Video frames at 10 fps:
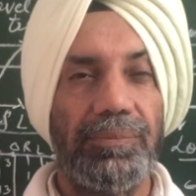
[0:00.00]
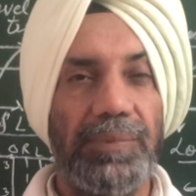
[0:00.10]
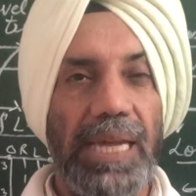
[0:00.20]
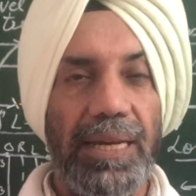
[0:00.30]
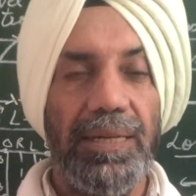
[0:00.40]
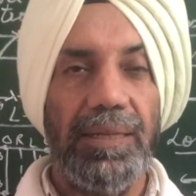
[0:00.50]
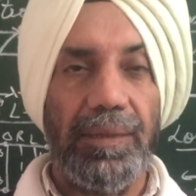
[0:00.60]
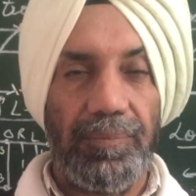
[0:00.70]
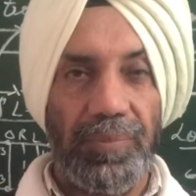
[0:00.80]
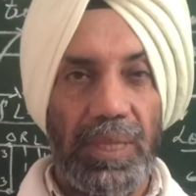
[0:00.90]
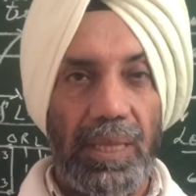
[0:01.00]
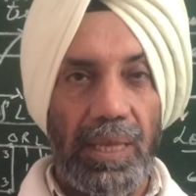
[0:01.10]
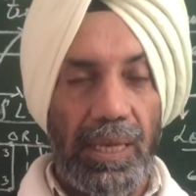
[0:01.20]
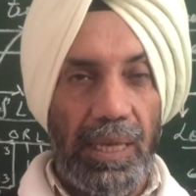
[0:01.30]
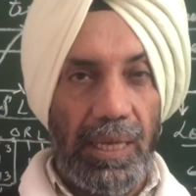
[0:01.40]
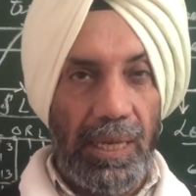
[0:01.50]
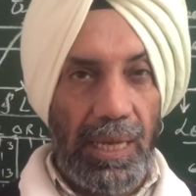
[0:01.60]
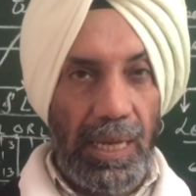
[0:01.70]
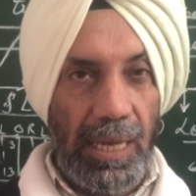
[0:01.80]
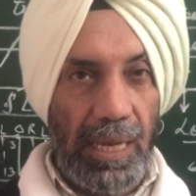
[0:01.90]
then
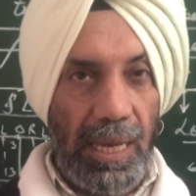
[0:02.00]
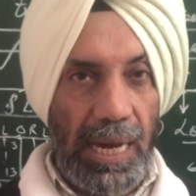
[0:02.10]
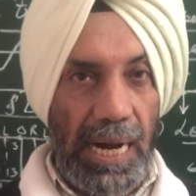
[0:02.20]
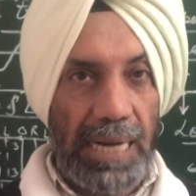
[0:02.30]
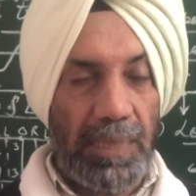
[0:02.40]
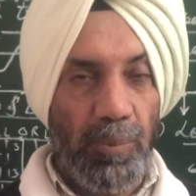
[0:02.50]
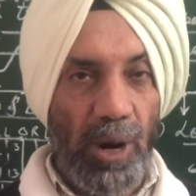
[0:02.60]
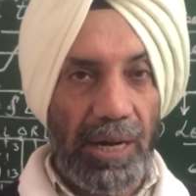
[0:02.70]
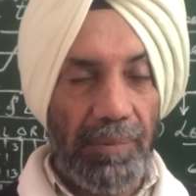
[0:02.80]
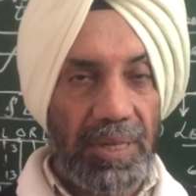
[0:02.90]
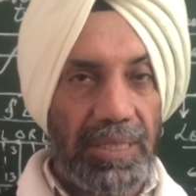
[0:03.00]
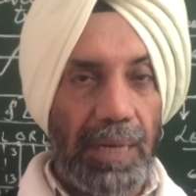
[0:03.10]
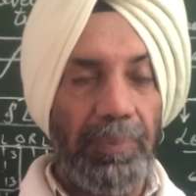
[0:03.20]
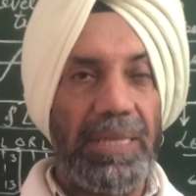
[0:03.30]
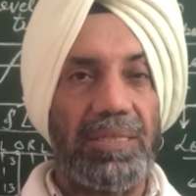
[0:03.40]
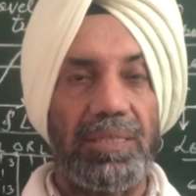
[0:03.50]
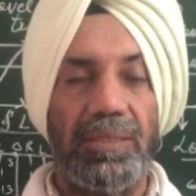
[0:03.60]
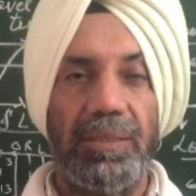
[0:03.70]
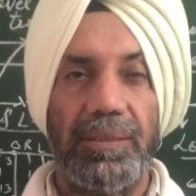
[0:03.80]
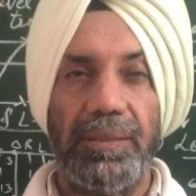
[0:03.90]
at the point of disturbance
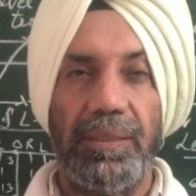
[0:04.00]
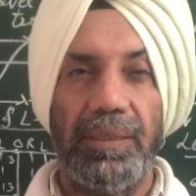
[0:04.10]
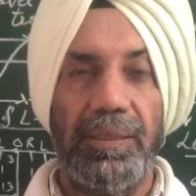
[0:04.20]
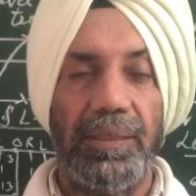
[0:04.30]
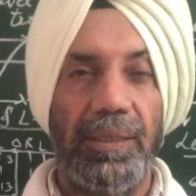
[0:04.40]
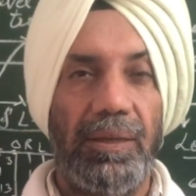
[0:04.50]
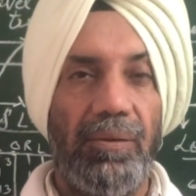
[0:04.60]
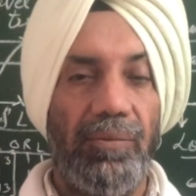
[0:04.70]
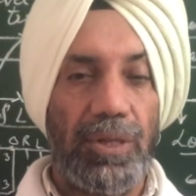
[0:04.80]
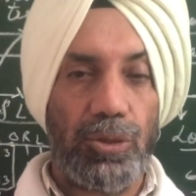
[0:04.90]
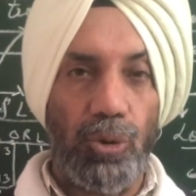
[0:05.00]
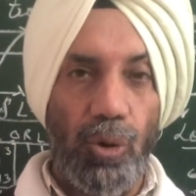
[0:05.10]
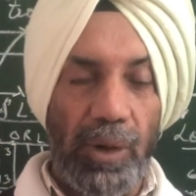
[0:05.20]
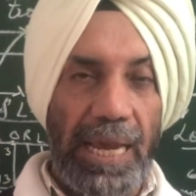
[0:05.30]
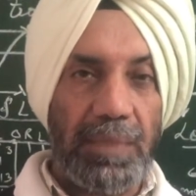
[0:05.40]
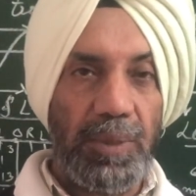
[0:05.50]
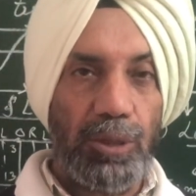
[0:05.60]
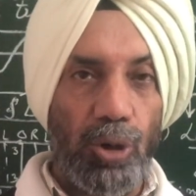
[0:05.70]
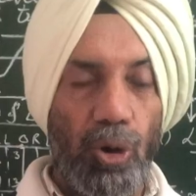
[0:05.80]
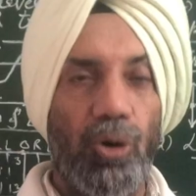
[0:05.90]
where stone has been
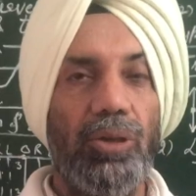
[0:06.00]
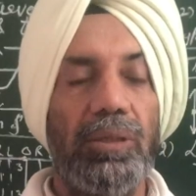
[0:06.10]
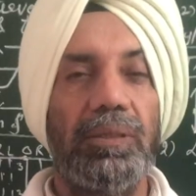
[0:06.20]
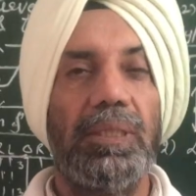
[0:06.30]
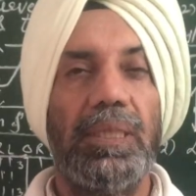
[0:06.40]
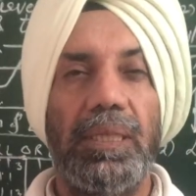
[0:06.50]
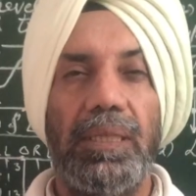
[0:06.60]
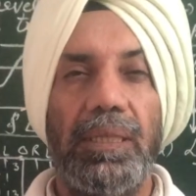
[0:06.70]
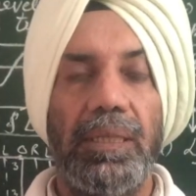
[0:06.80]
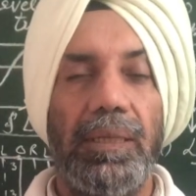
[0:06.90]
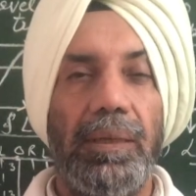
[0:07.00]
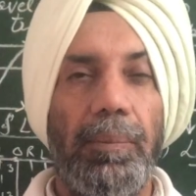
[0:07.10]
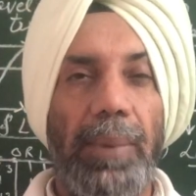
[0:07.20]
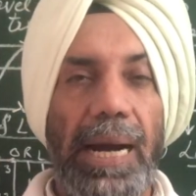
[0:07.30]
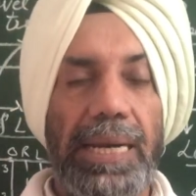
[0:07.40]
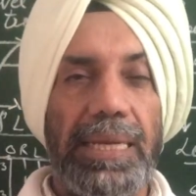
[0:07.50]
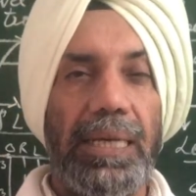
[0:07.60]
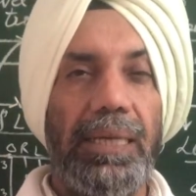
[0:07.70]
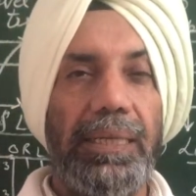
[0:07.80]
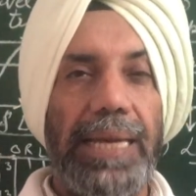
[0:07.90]
thrown,
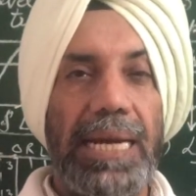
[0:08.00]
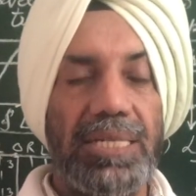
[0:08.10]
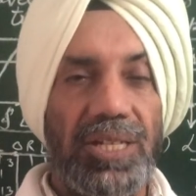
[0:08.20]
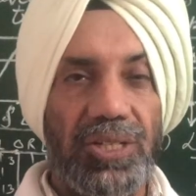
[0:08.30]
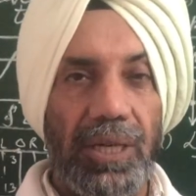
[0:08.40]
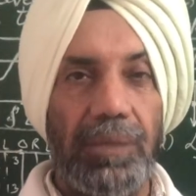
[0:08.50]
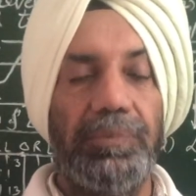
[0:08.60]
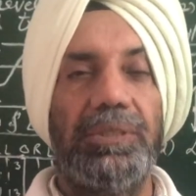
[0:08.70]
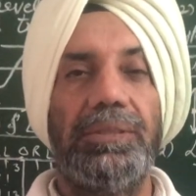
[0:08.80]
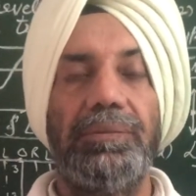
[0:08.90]
particle gets disturbed,